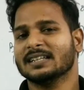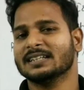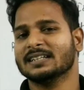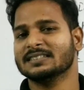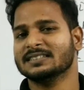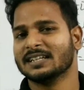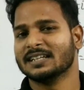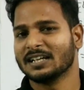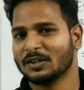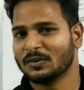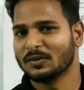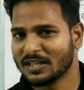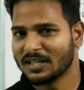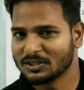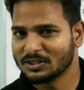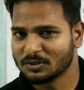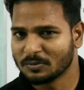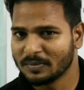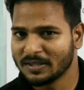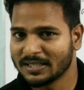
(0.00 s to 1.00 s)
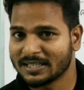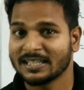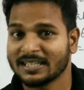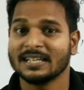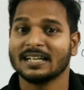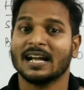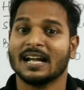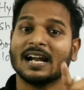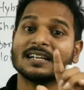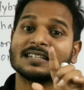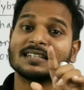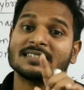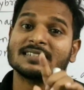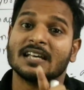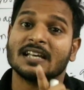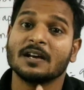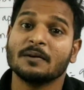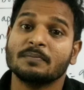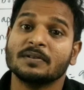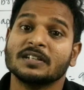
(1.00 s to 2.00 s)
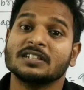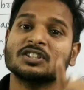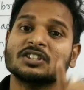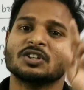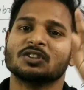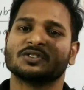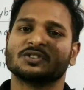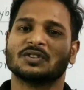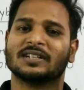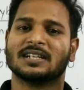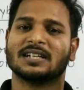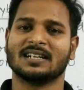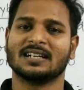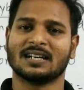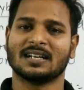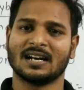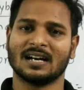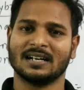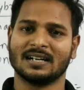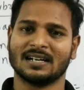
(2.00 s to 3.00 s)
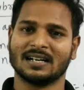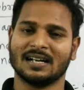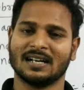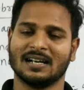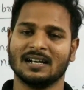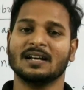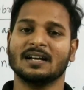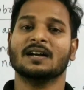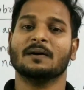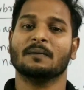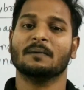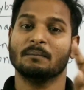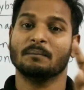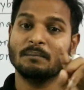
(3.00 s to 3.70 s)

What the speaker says: There is a regular geometry, and shape is also tetrahedral.